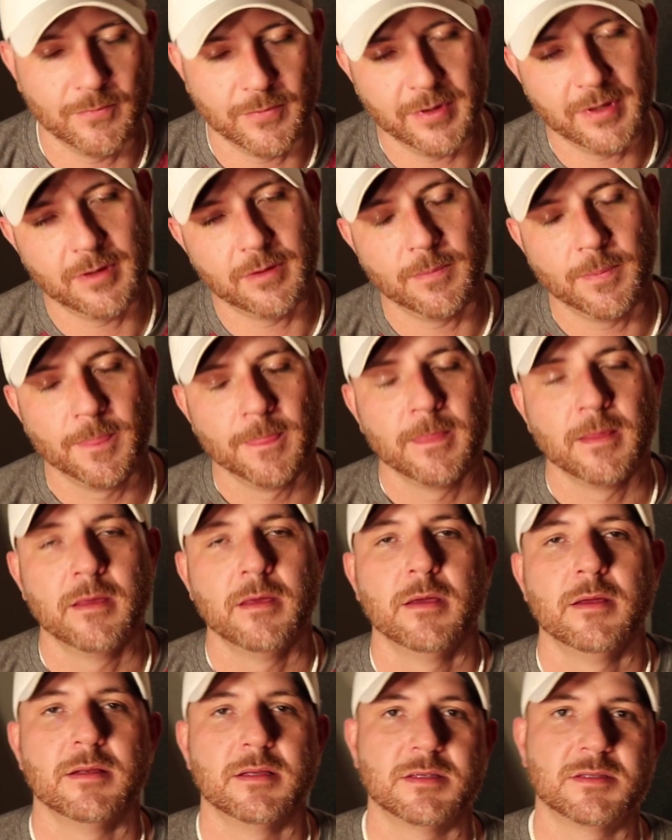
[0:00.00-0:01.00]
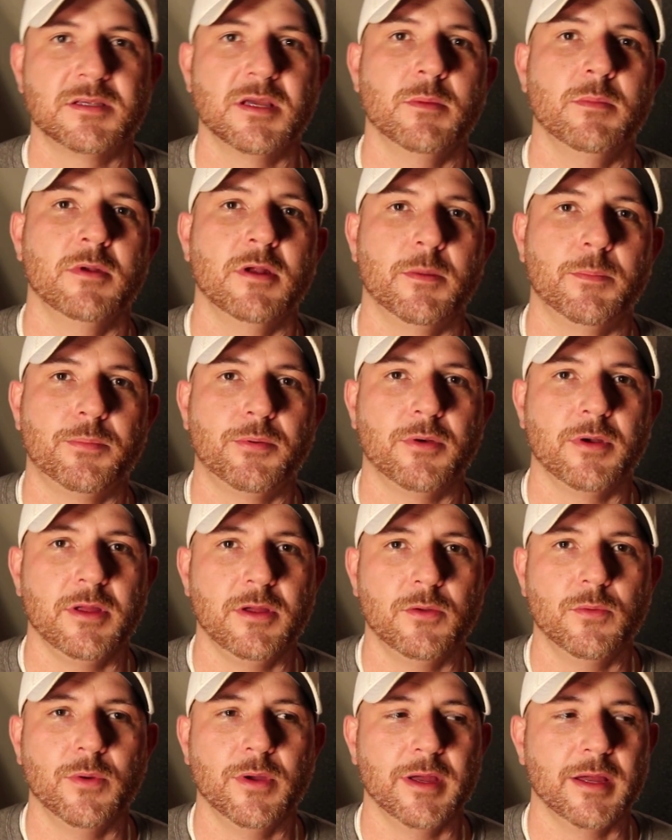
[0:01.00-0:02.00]
Well, to sum it up pretty
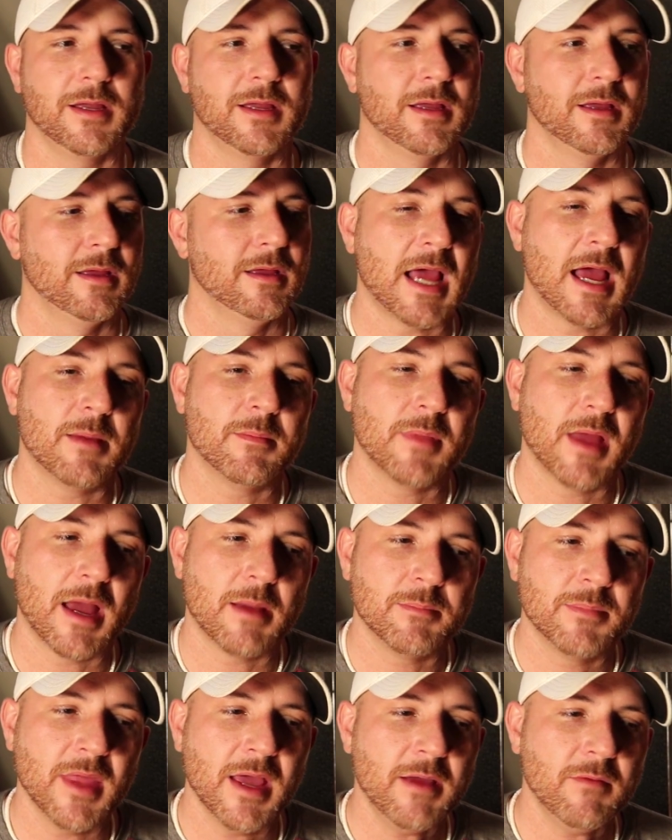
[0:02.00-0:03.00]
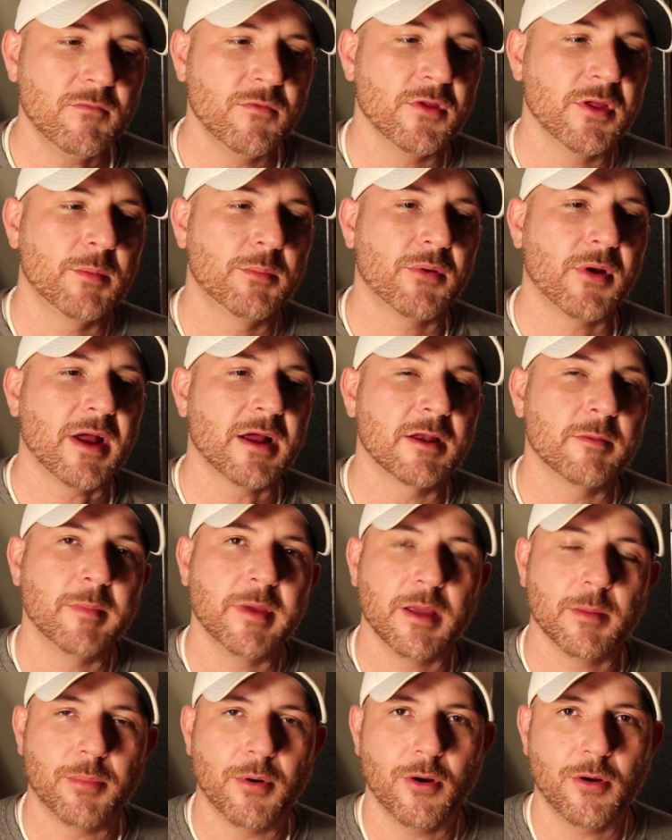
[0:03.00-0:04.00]
quick, I'm, I'm not really proud to
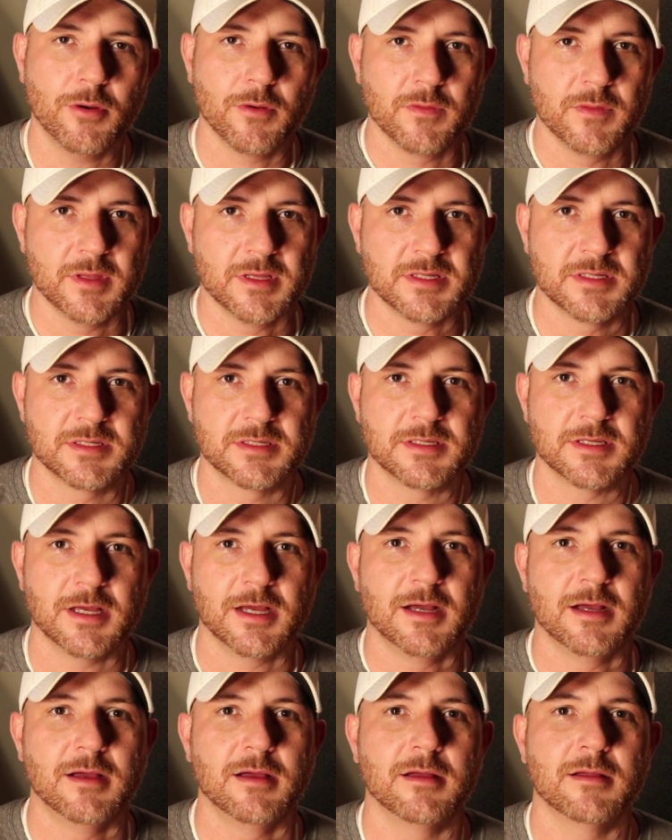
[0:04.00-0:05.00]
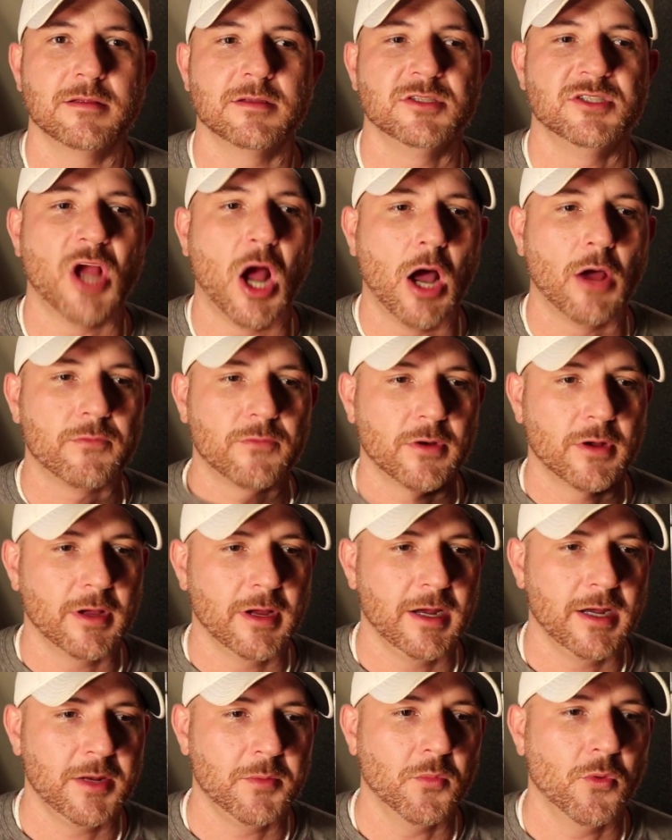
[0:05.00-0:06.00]
be a part of this uh, genre
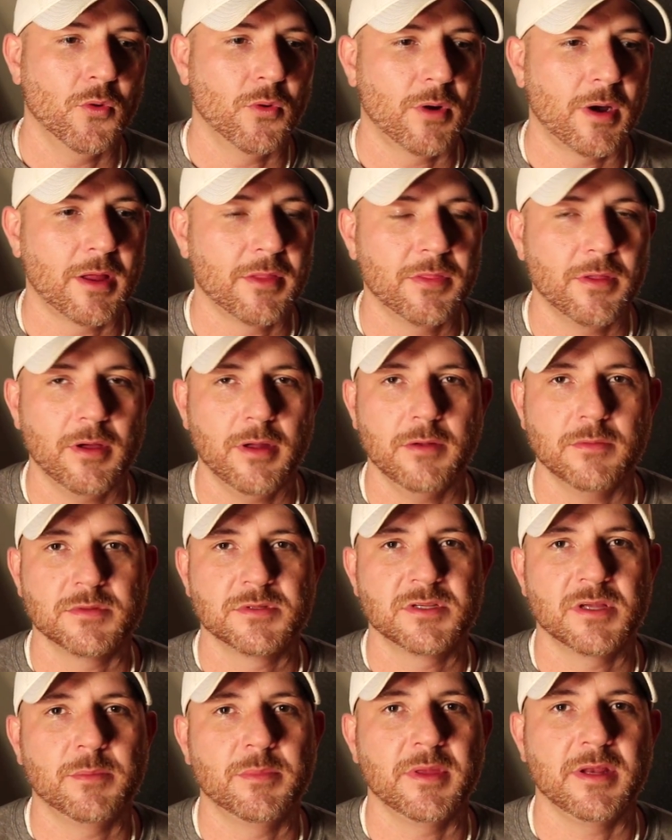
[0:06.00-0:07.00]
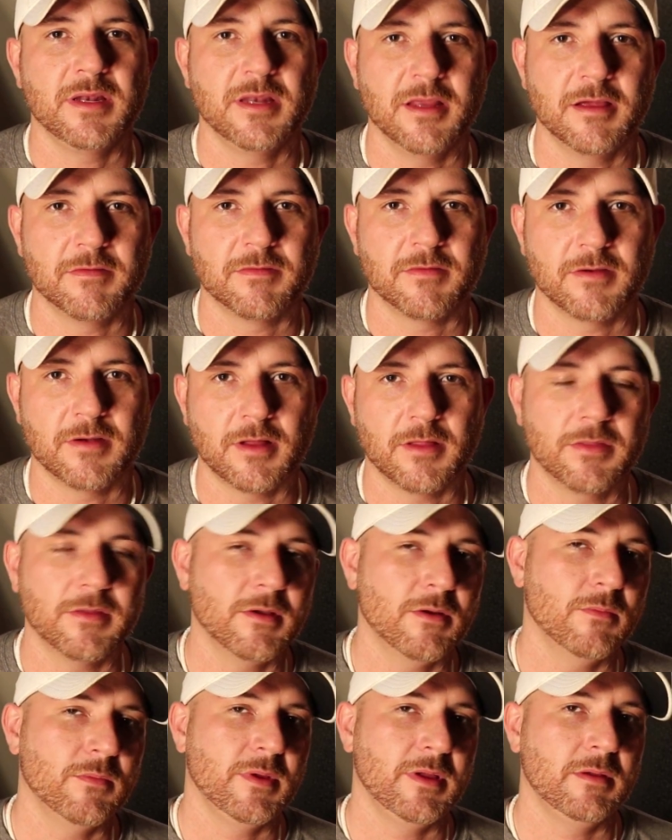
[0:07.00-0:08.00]
anymore. I thought it was something different. I
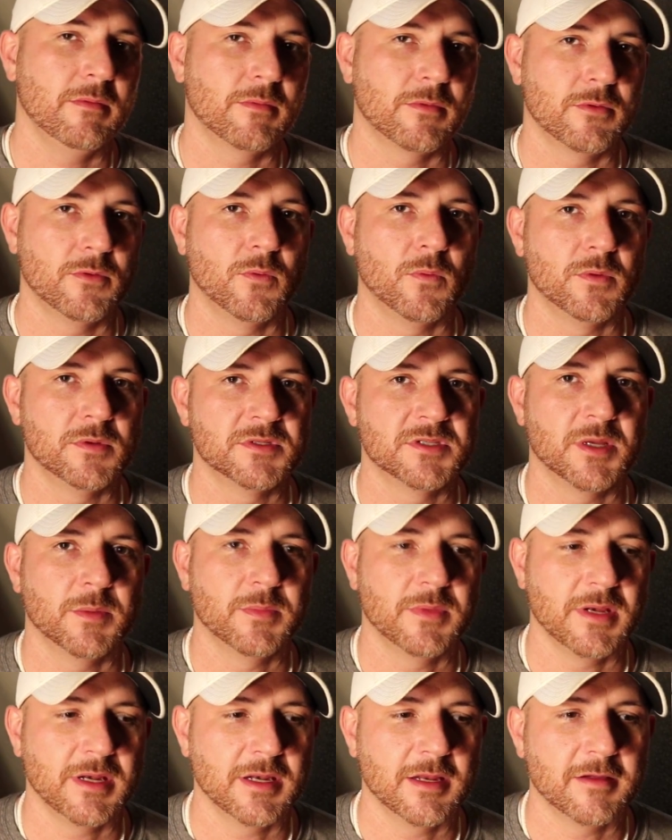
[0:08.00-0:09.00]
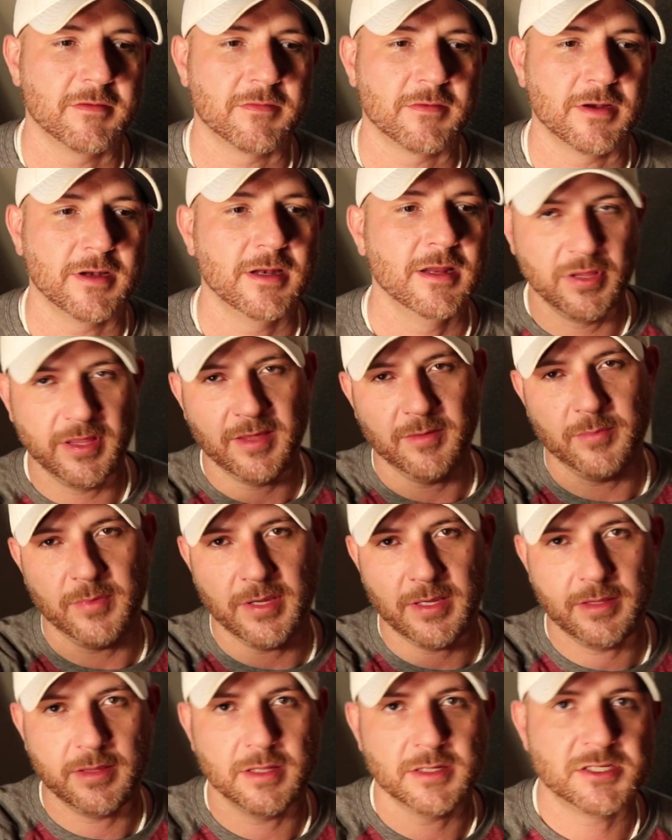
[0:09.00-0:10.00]
thought we were doing something different. Believe
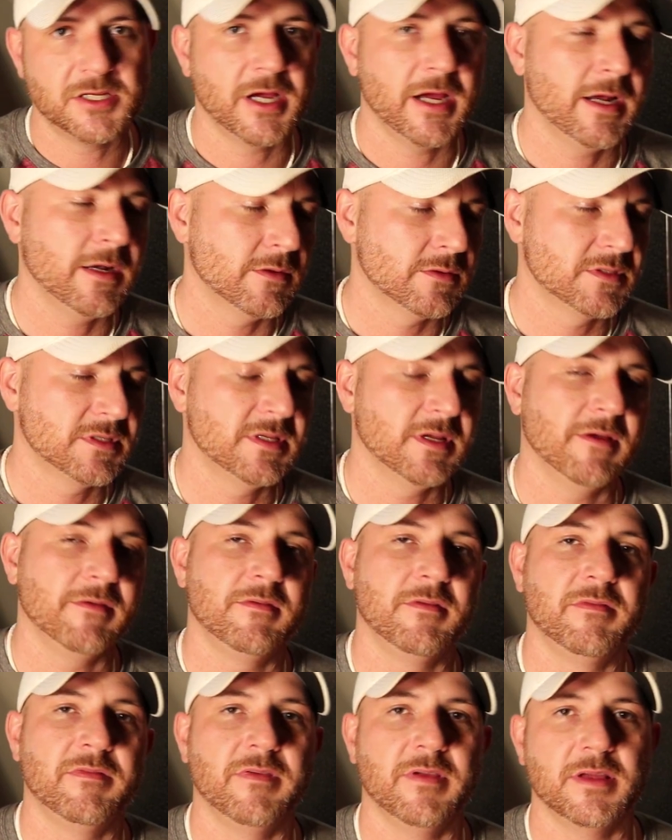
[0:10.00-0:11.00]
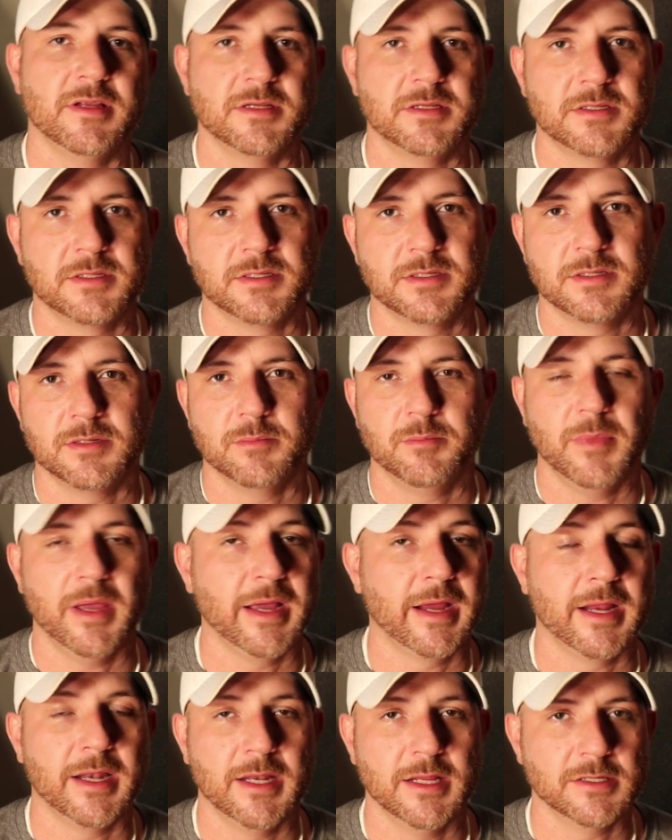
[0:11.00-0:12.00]
me, the channel's self-defense
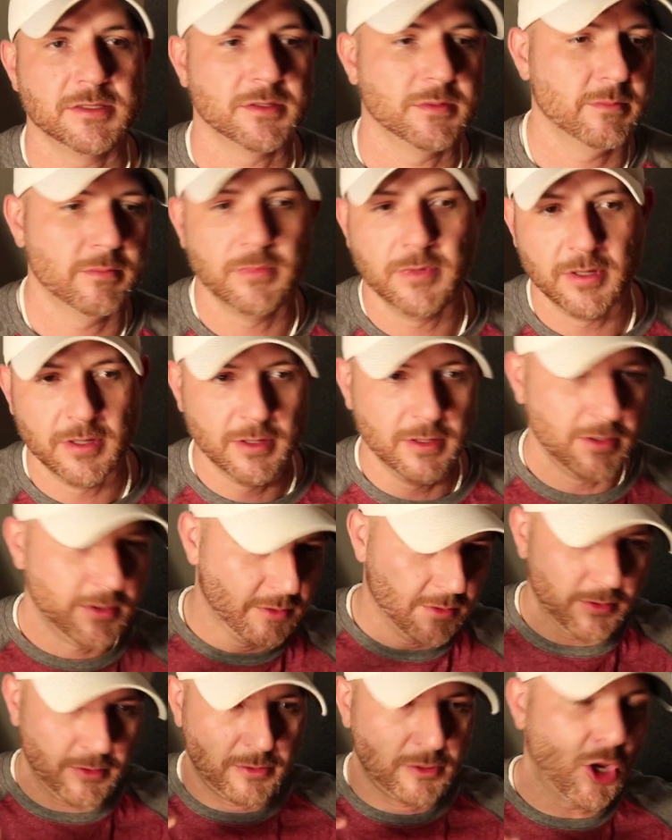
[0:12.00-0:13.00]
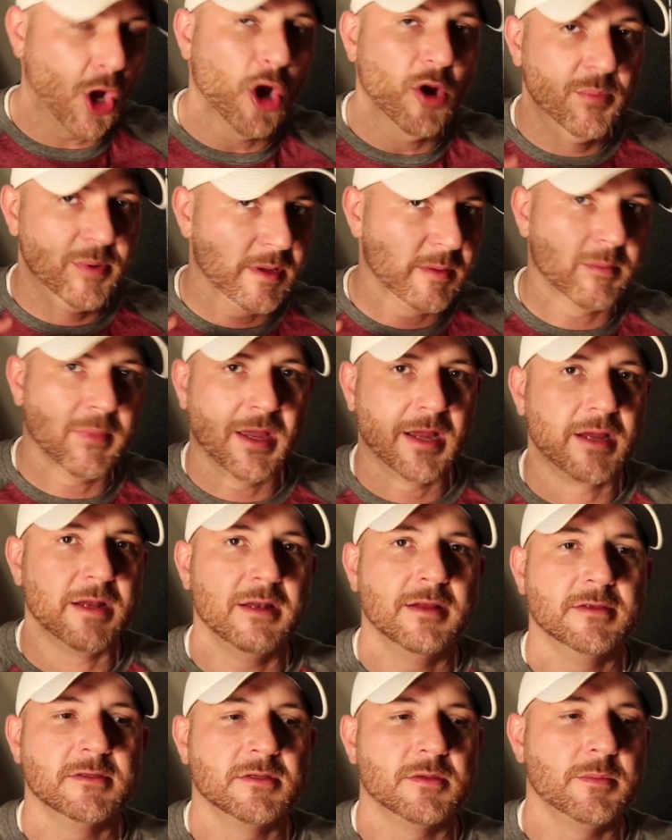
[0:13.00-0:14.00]
mechanism their coping
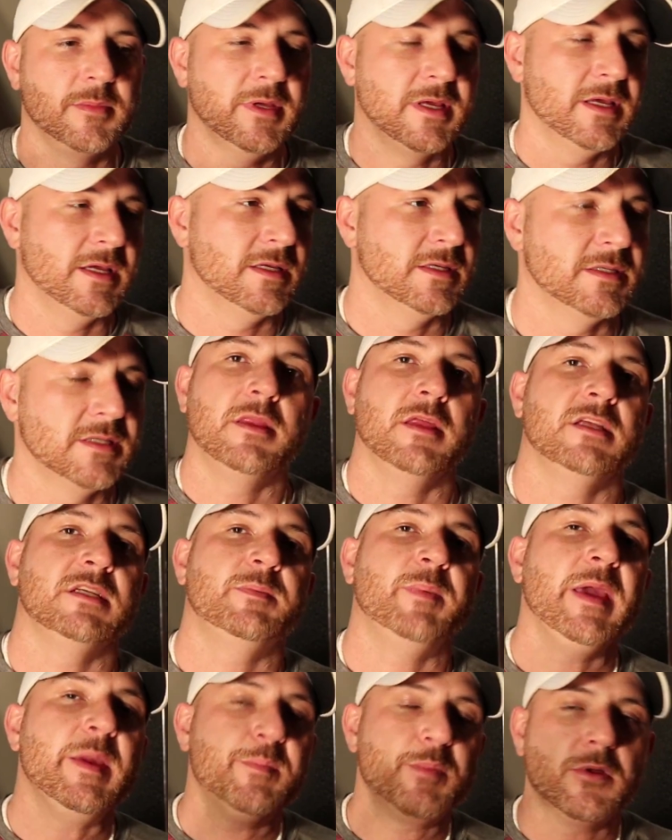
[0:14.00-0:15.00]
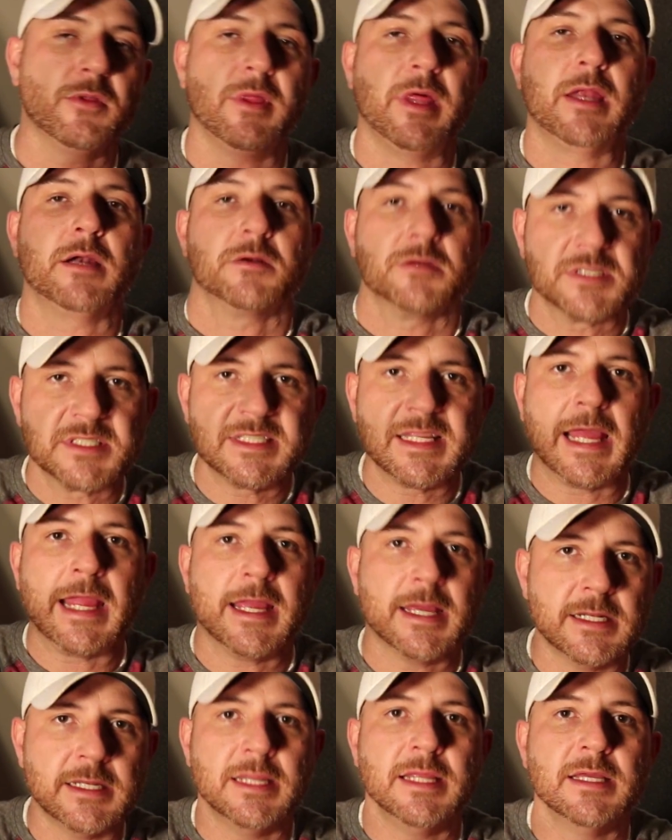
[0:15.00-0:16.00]
mechanism is these people that are
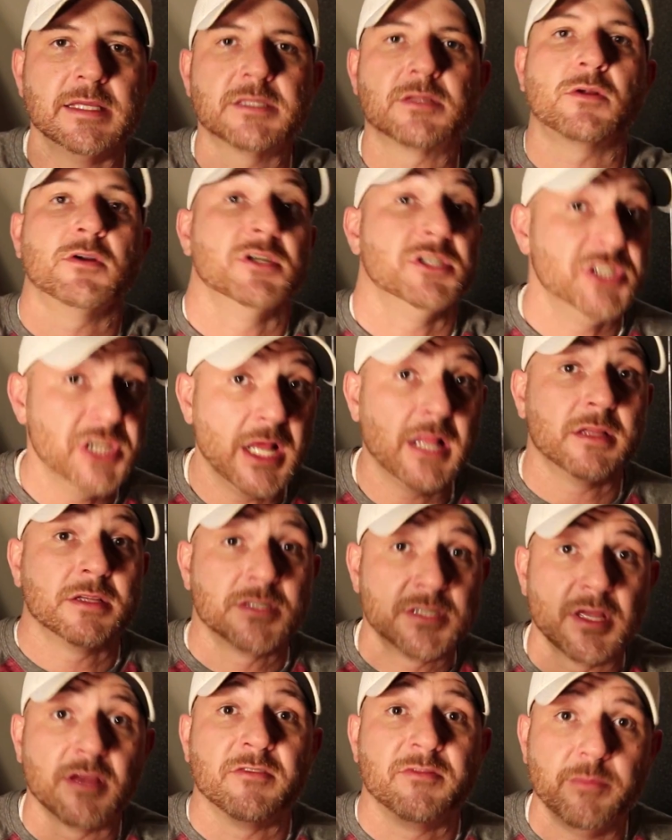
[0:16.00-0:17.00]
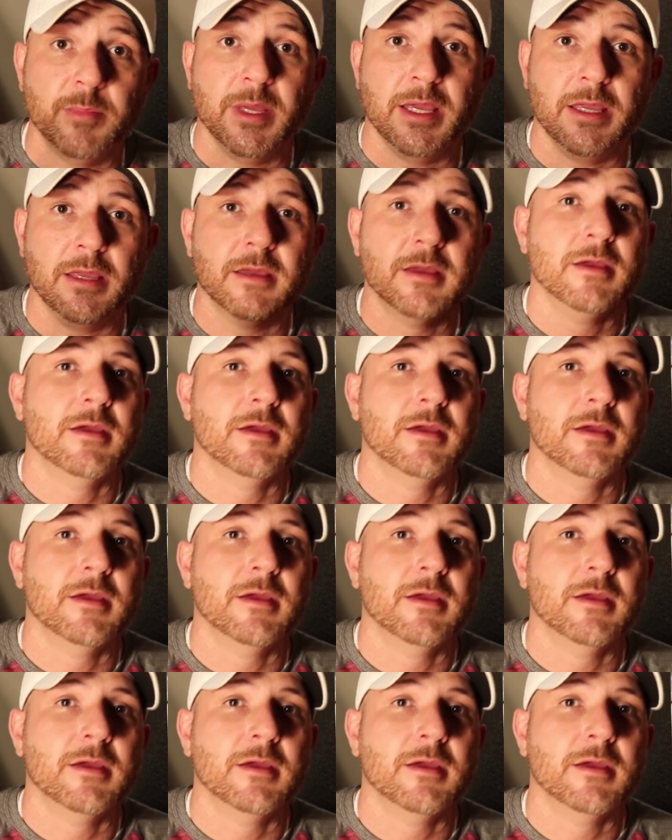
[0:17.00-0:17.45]
saying this are jealous of me.